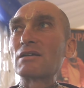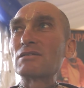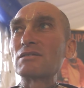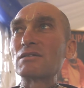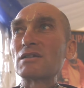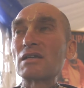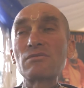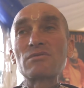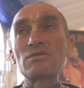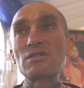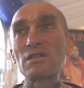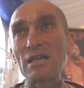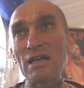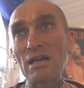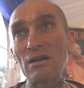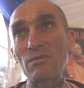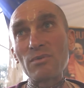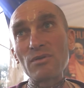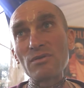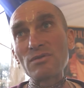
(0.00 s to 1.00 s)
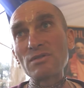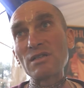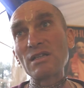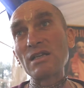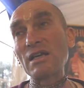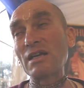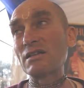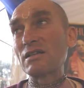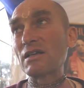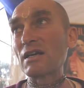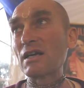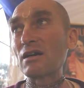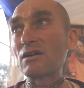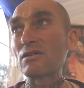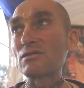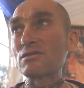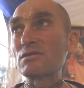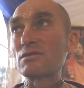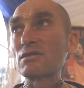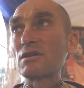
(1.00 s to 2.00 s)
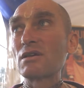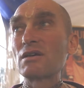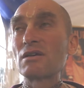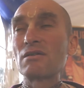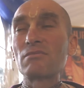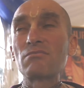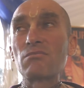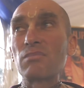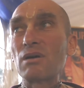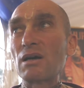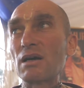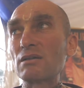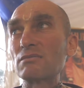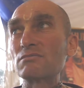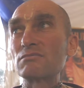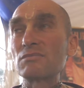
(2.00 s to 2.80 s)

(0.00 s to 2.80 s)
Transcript: he was a cow person. He had cows, but